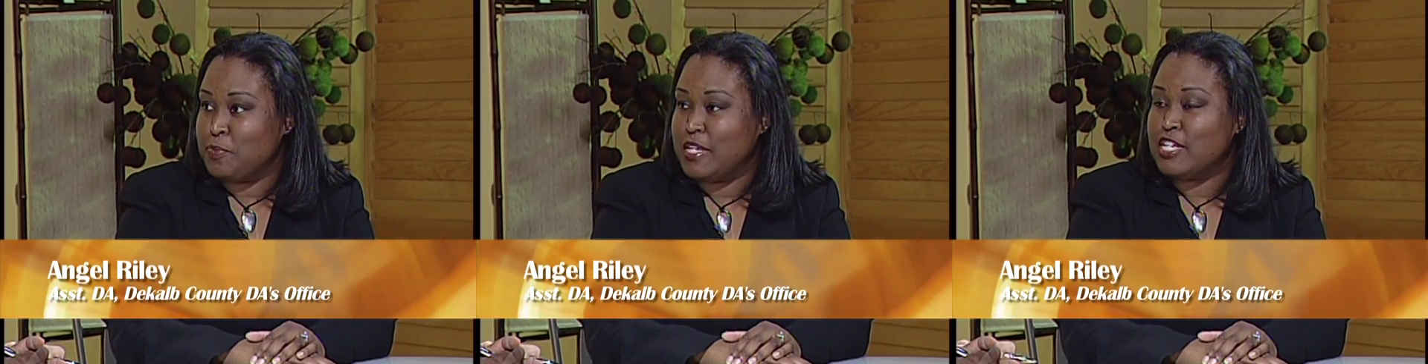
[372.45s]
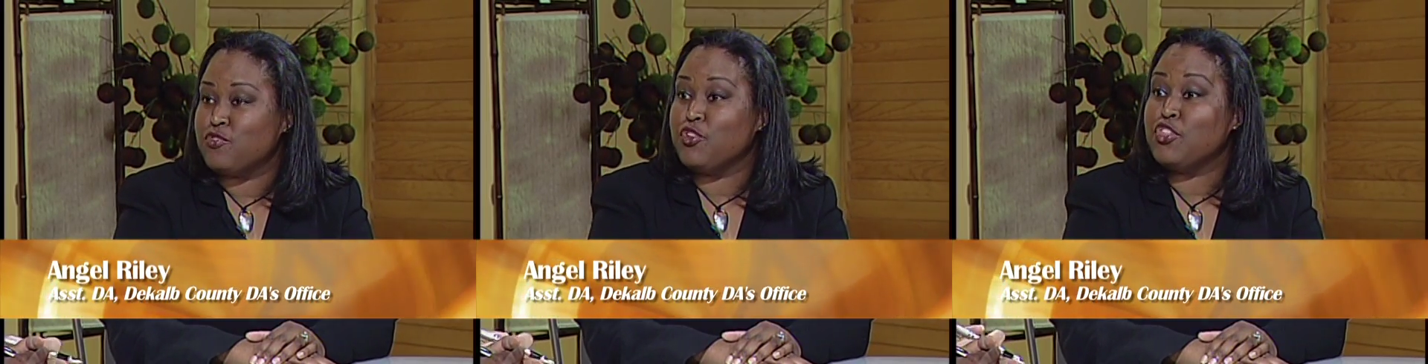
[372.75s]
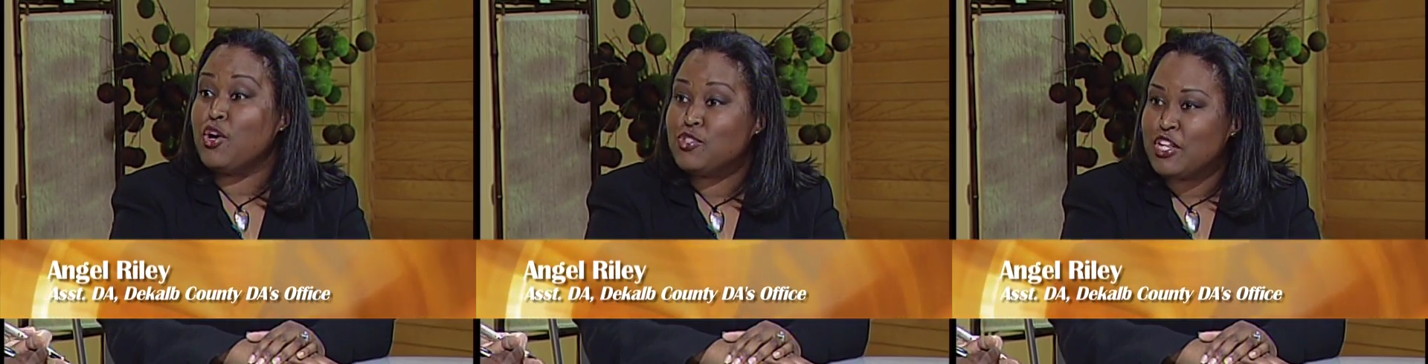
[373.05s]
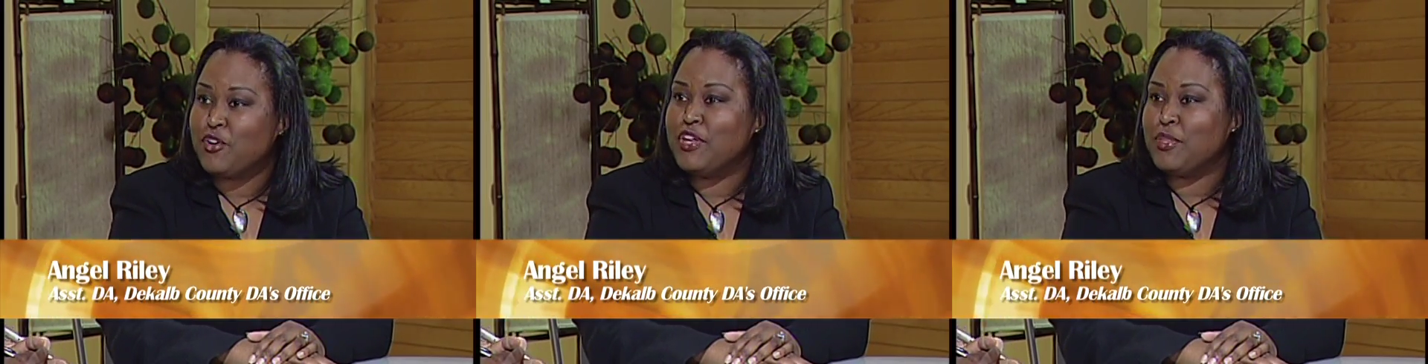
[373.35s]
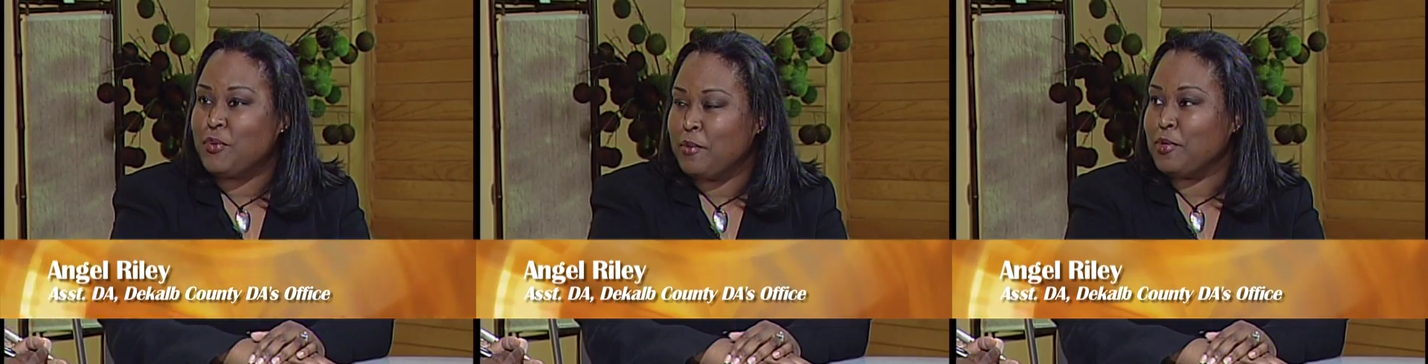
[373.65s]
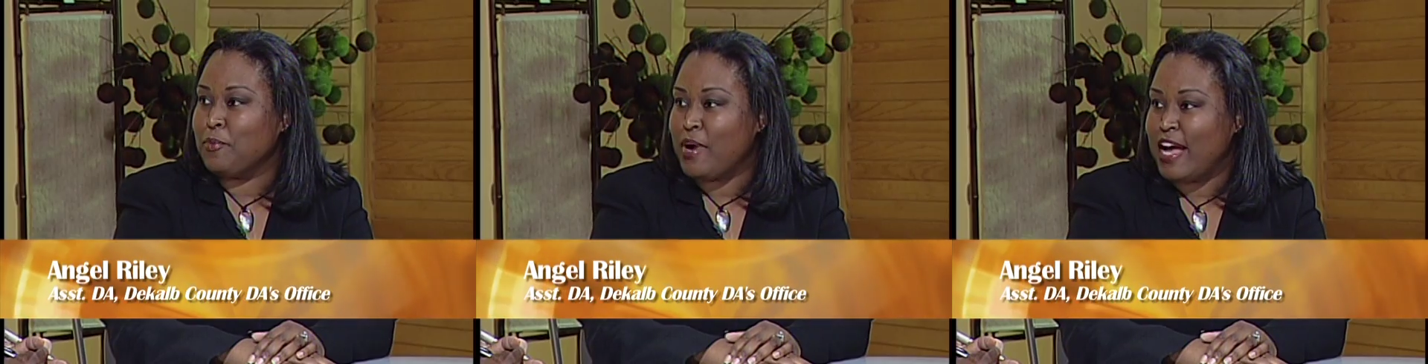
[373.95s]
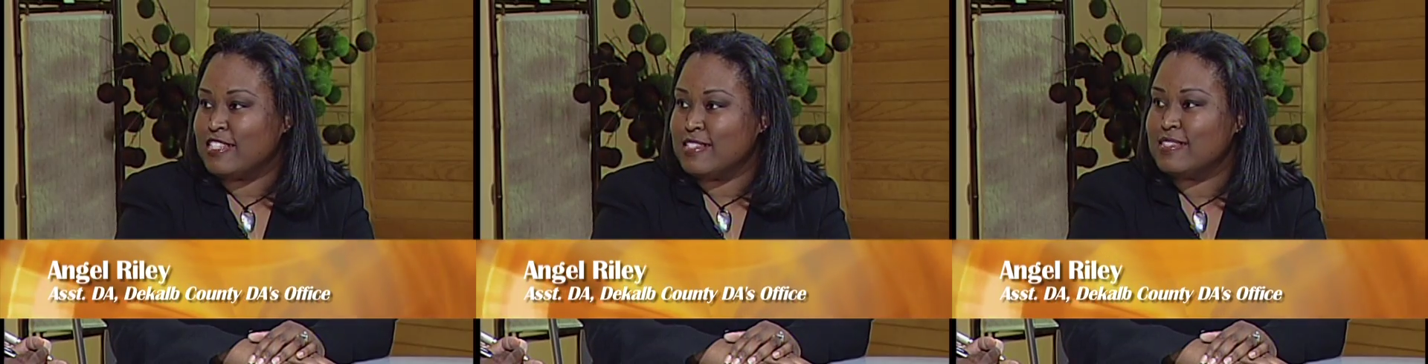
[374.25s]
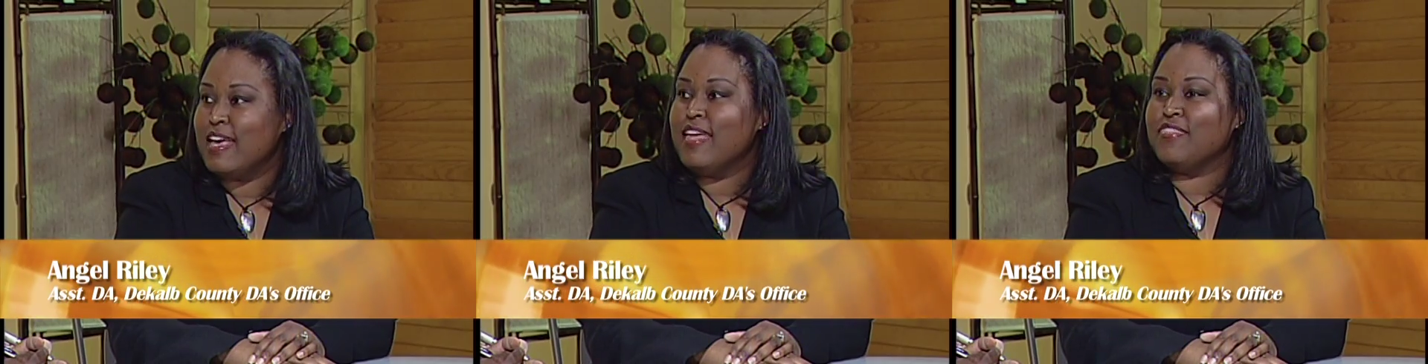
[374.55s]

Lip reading: because for those that are in the criminal practice,